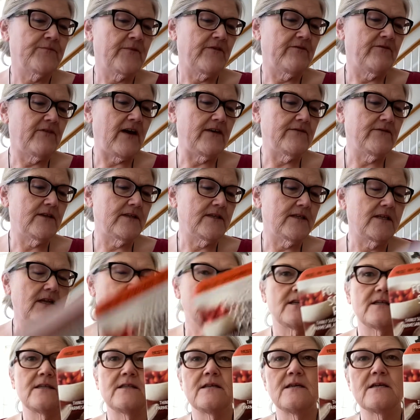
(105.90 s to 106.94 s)
$5.99,
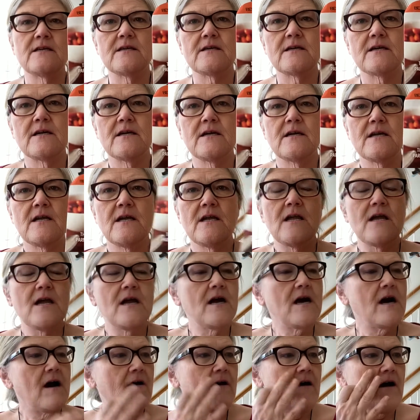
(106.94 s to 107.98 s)
I think.
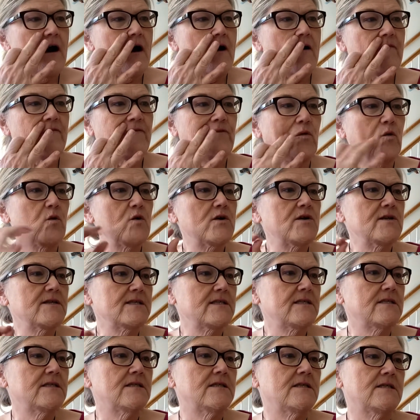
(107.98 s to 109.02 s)
Four
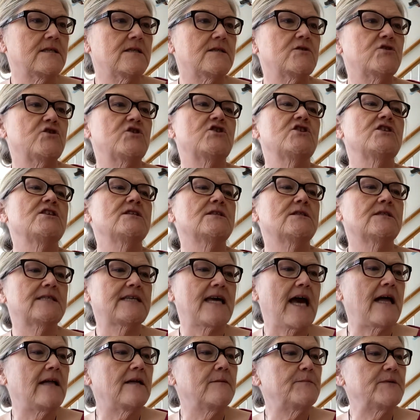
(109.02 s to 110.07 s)
cheese
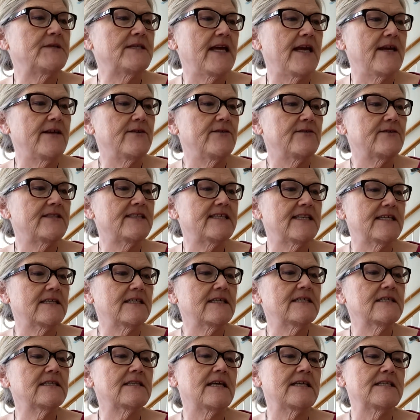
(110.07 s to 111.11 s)
scallop potatoes,
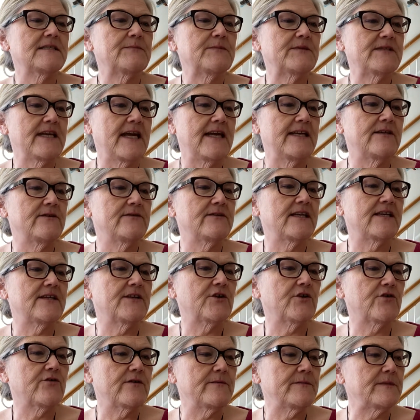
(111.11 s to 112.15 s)
thinly sliced potatoes, and a
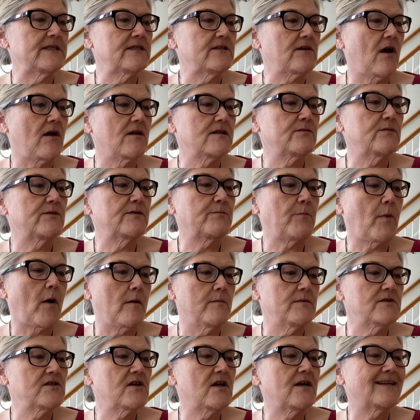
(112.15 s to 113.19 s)
creamy sauce with
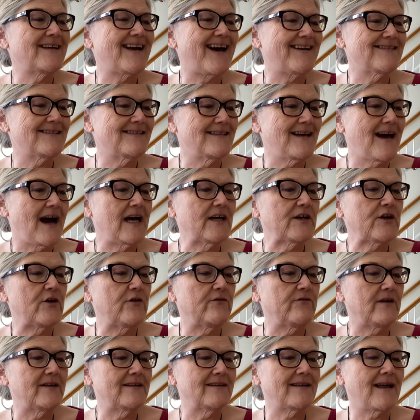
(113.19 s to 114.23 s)
Parmesan, Asiago,
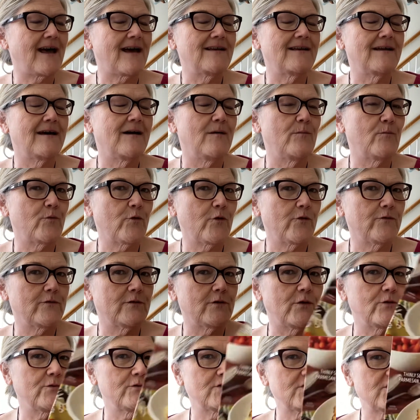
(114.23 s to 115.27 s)
Fontina, and
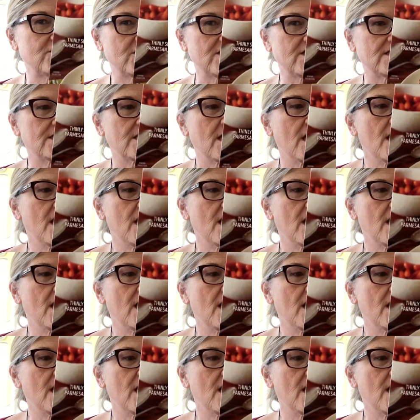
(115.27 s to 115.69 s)
provolone cheese.